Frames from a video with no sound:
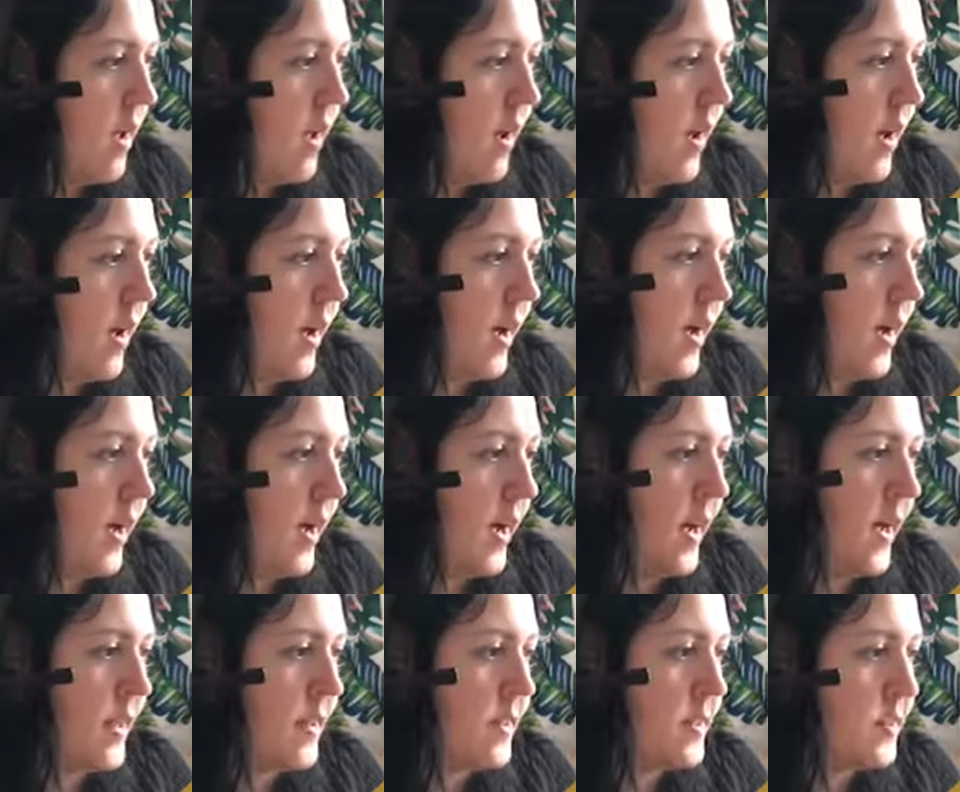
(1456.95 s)

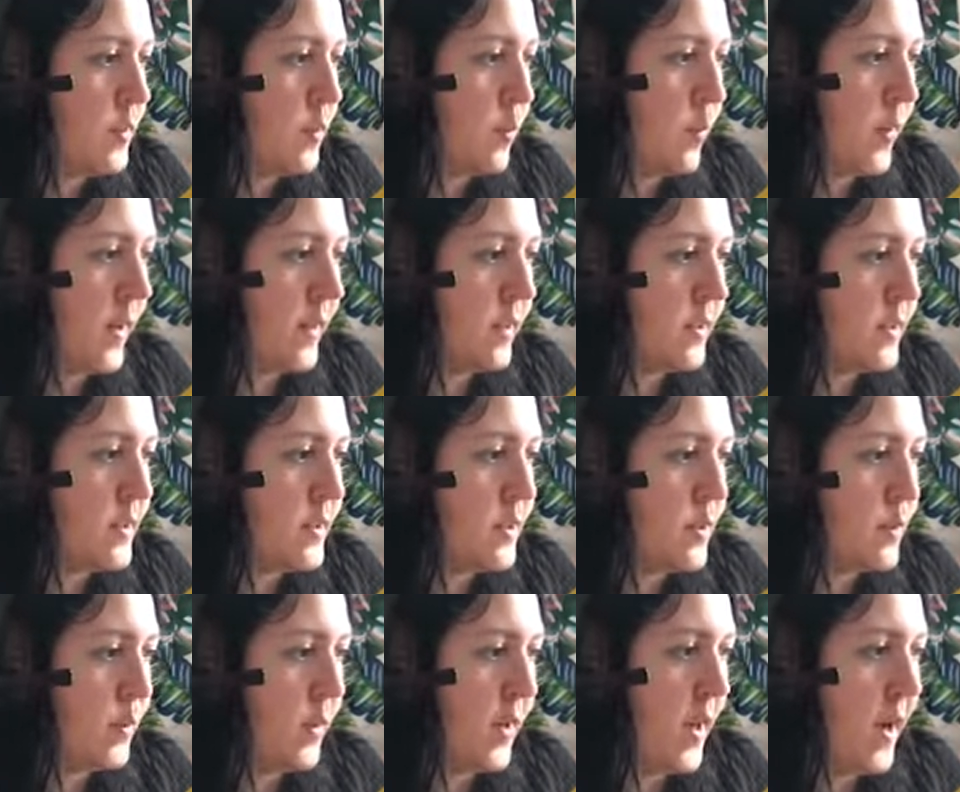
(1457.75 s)
And what else do
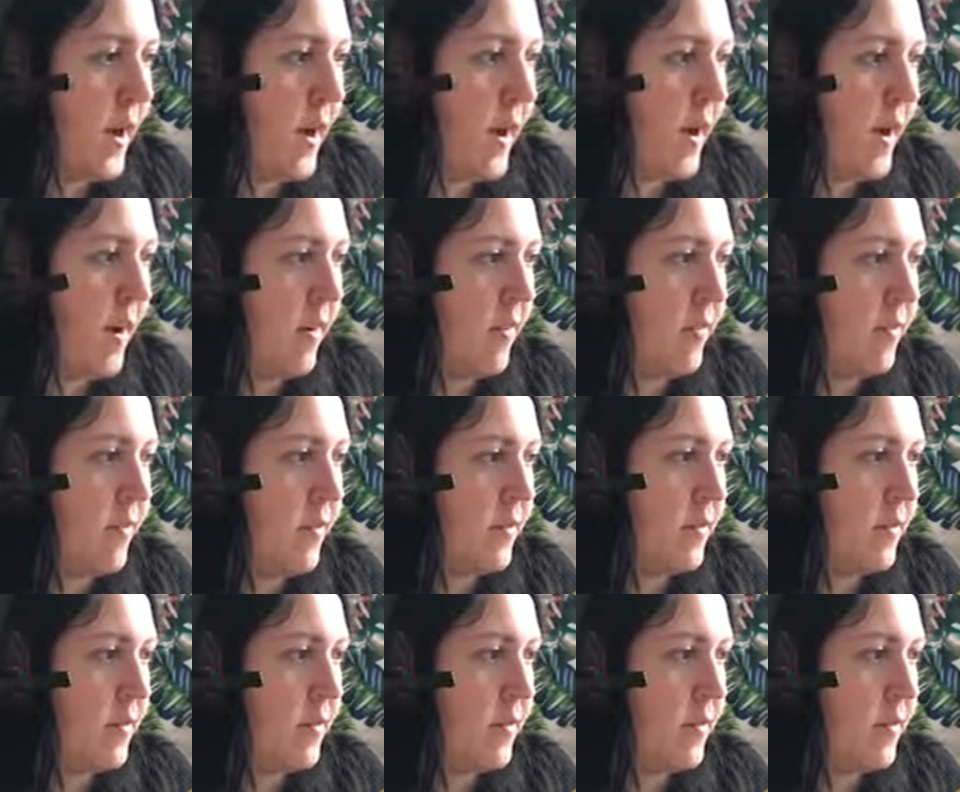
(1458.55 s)
we have?